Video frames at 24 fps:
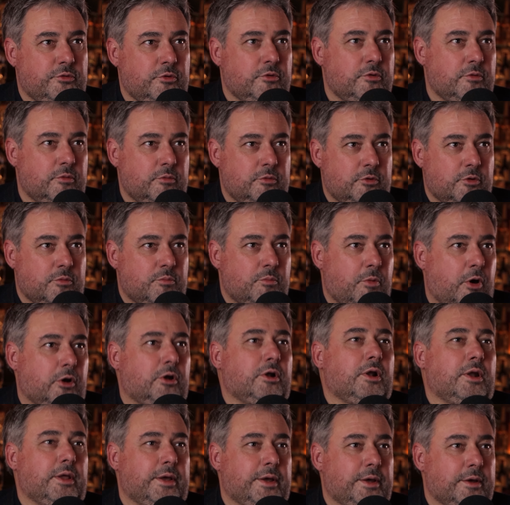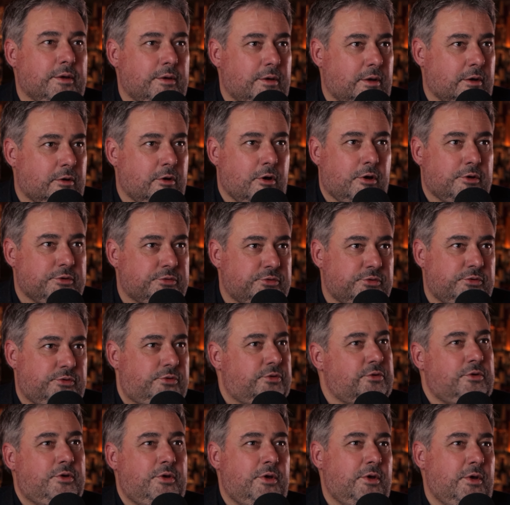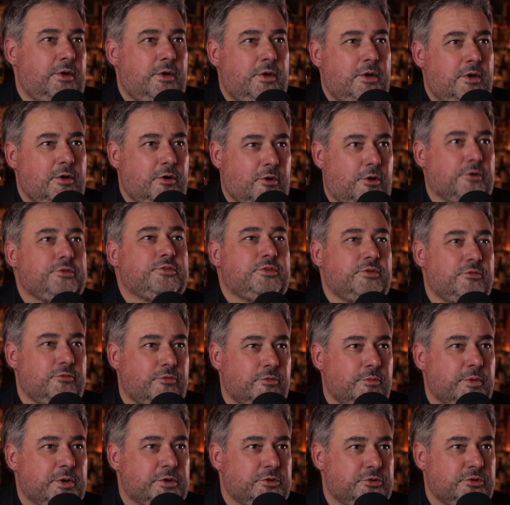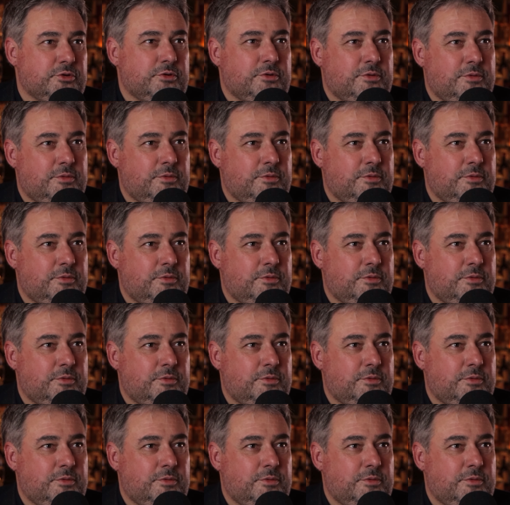you you're modeling a cost cost information.